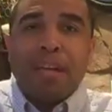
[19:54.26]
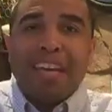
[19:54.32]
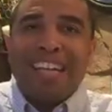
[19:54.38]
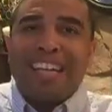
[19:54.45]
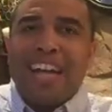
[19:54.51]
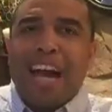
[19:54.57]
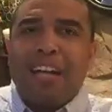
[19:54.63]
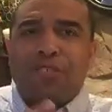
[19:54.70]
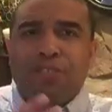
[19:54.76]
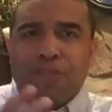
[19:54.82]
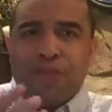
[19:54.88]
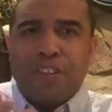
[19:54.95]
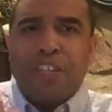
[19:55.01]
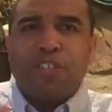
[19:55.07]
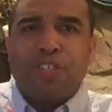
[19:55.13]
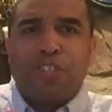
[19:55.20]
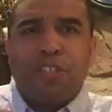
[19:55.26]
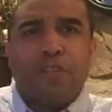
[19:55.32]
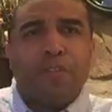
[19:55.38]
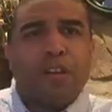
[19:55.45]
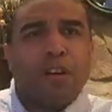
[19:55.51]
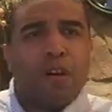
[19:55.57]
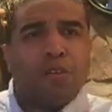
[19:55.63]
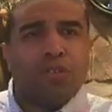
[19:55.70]
in contravention of
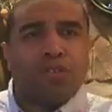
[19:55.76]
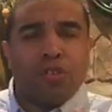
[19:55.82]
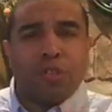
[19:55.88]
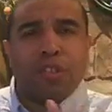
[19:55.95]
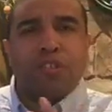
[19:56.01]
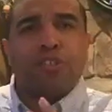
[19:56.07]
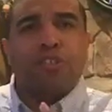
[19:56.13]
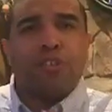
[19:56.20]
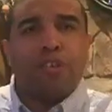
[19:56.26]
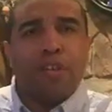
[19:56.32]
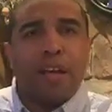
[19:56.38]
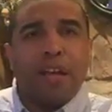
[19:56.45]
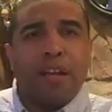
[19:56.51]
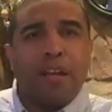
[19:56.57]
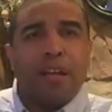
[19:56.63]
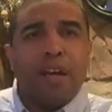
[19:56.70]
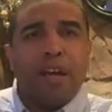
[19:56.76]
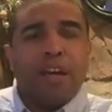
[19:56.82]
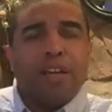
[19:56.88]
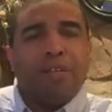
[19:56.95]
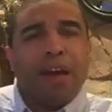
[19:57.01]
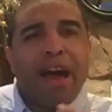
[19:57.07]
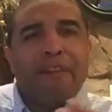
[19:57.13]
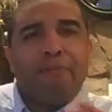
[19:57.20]
the culture that you're creating.
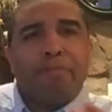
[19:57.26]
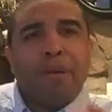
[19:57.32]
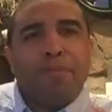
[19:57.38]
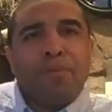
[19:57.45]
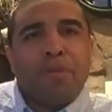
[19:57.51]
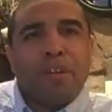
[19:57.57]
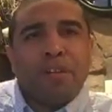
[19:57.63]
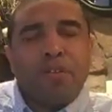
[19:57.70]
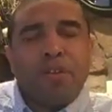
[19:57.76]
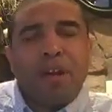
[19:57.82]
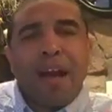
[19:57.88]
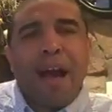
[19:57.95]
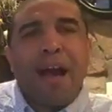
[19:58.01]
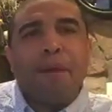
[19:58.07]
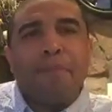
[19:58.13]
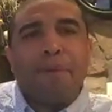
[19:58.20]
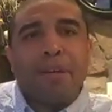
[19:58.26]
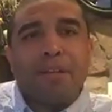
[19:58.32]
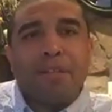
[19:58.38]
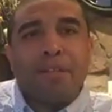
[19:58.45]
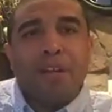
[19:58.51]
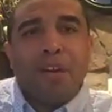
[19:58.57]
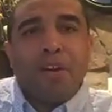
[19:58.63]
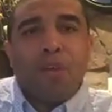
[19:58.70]
You have people that will
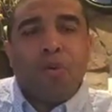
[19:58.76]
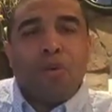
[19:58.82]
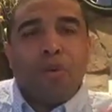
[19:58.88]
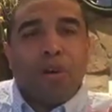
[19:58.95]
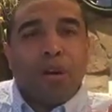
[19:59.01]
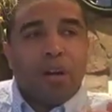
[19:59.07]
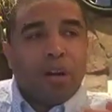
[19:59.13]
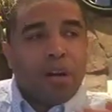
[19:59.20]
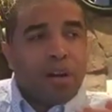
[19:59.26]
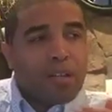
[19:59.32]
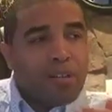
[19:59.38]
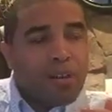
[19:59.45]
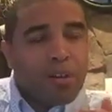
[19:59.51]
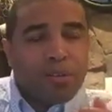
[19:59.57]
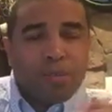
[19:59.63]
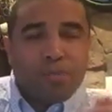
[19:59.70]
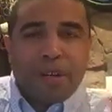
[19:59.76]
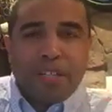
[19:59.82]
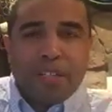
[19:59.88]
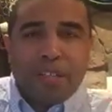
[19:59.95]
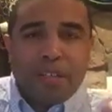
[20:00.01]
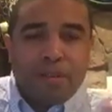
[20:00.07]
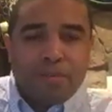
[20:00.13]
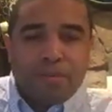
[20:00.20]
comment or
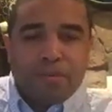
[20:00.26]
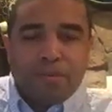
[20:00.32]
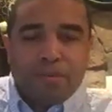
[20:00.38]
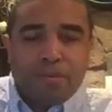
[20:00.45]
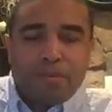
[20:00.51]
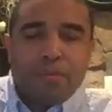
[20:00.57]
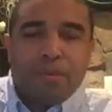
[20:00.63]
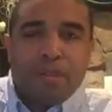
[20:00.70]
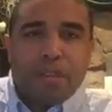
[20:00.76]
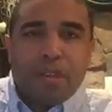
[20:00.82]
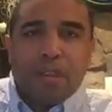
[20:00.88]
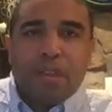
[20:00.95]
especially with the